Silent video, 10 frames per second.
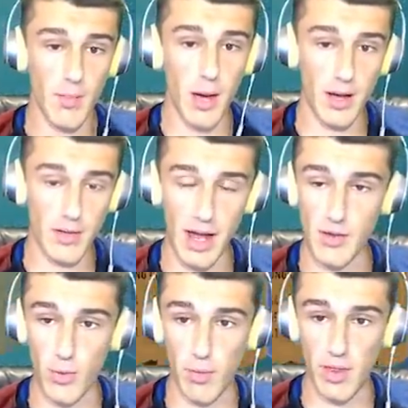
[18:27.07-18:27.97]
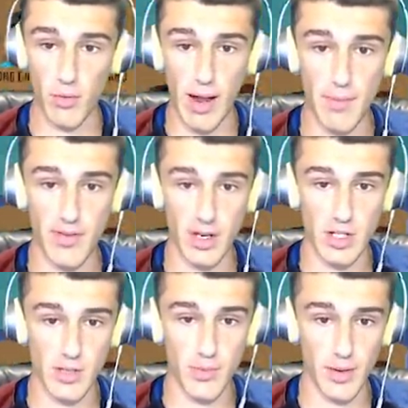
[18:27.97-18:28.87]
but I threw them in the right
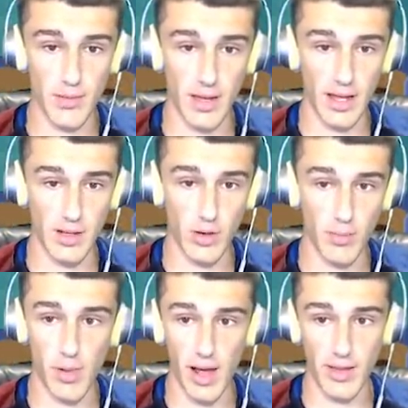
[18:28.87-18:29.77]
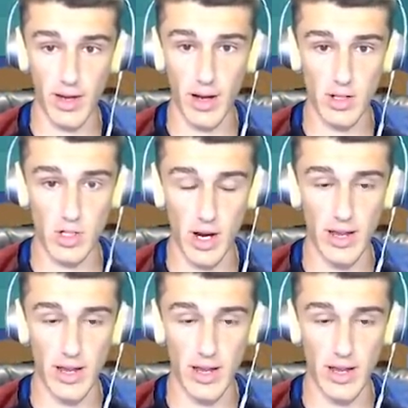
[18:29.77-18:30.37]
positions, but like you can play there at strike.